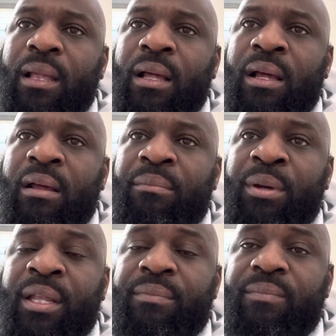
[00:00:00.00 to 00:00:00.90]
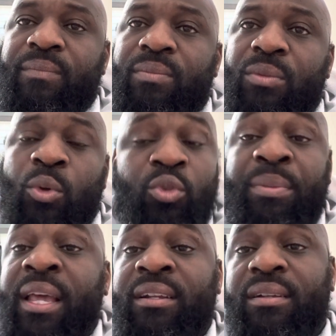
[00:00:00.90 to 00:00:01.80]
But who's
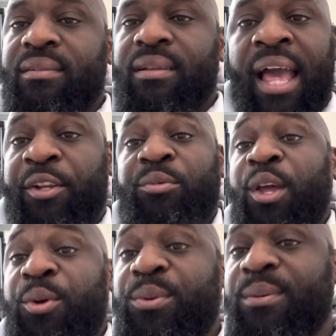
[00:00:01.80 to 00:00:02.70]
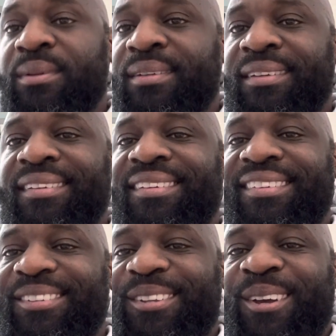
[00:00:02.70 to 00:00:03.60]
better? I don't know.
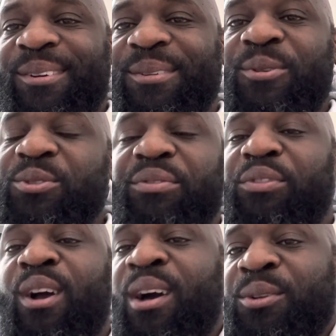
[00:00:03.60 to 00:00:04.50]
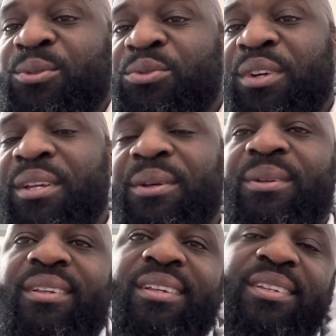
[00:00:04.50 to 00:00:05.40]
You know, who's a fraud? Who's real?
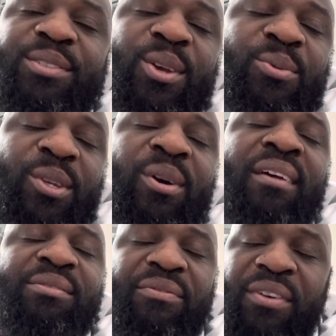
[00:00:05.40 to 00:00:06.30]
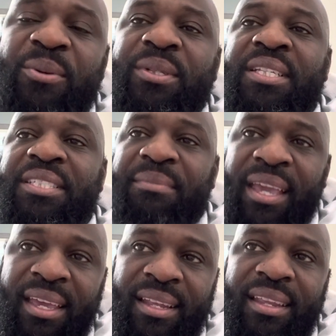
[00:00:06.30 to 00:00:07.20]
So we're going to have some fun with this,
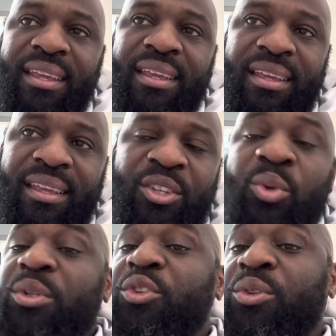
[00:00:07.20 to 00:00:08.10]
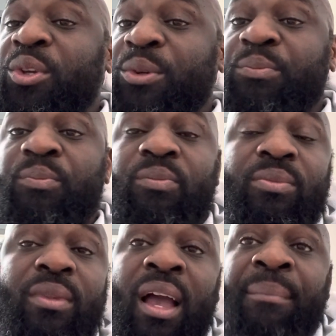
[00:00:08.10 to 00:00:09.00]
man. Do what you do.
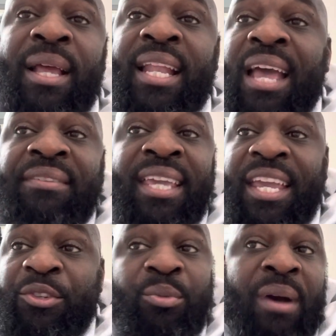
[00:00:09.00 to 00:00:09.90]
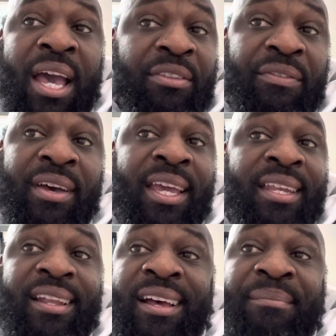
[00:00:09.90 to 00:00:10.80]
I'm not advocating you buy the fight.